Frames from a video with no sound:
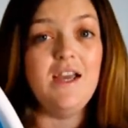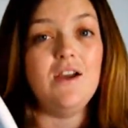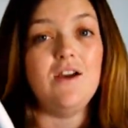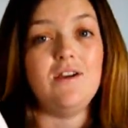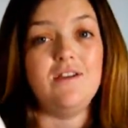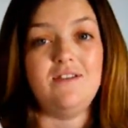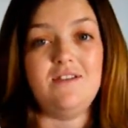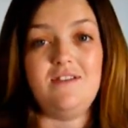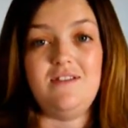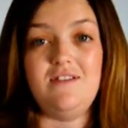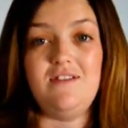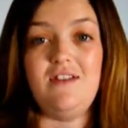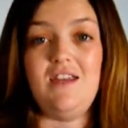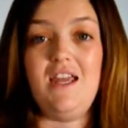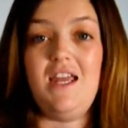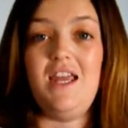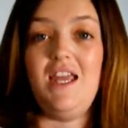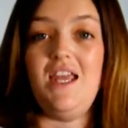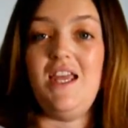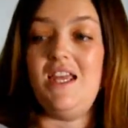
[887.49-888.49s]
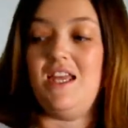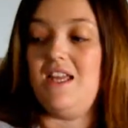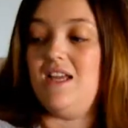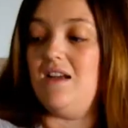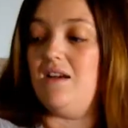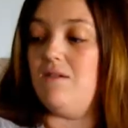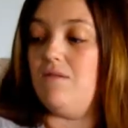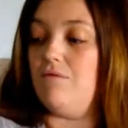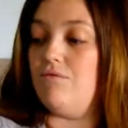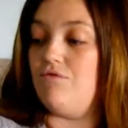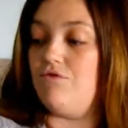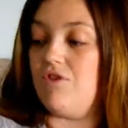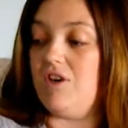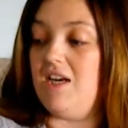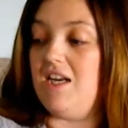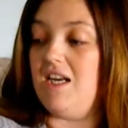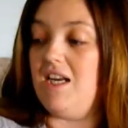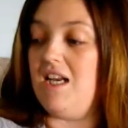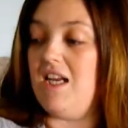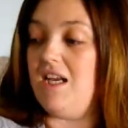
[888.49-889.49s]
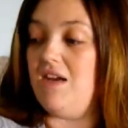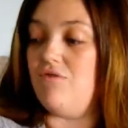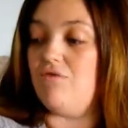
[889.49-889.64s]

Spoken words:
because he really,